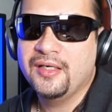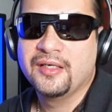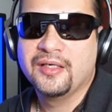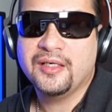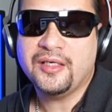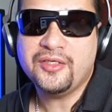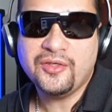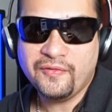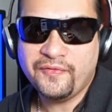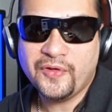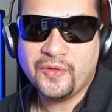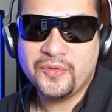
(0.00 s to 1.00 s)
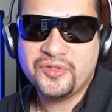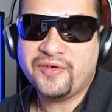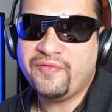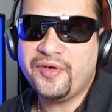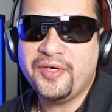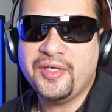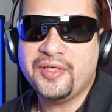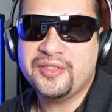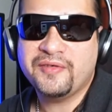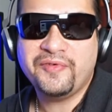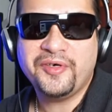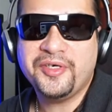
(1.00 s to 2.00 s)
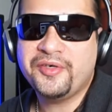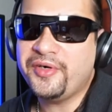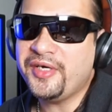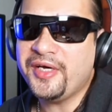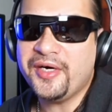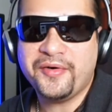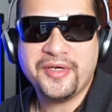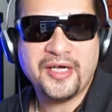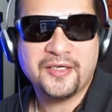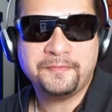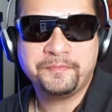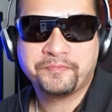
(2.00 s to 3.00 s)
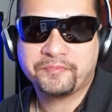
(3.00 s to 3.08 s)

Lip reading: UFOs it's a very gray area.